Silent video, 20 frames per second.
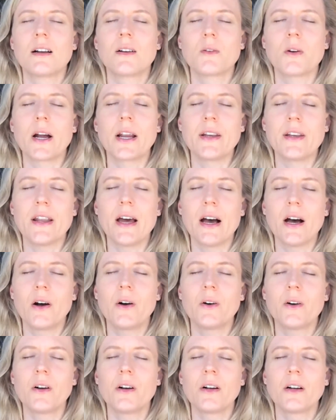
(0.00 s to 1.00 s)
Right
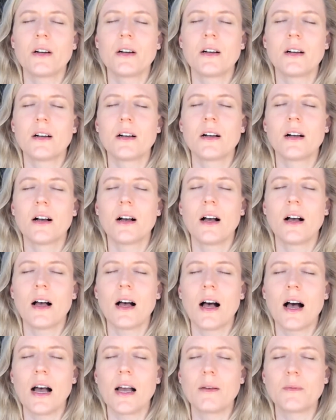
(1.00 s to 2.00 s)
now
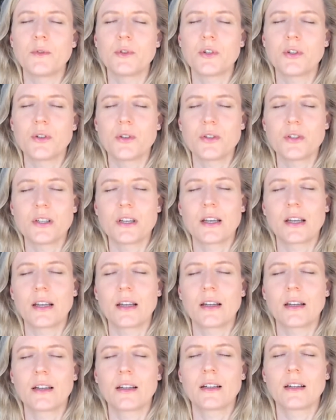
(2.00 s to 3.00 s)
I am choosing
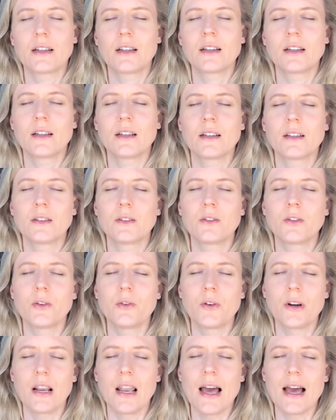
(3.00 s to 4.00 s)
to
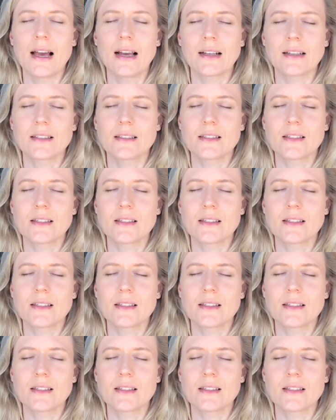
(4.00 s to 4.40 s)
relax.